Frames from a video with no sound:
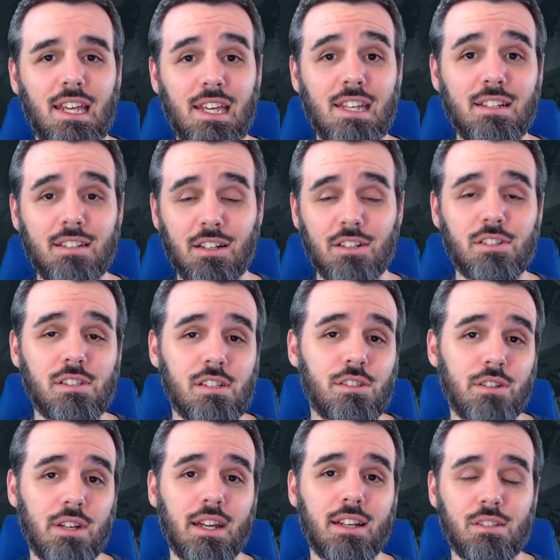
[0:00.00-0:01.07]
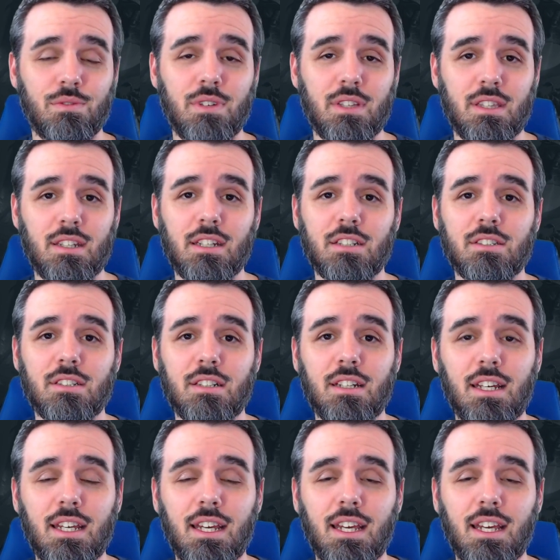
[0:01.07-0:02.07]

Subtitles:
in Dungeons and Dragons 5th edition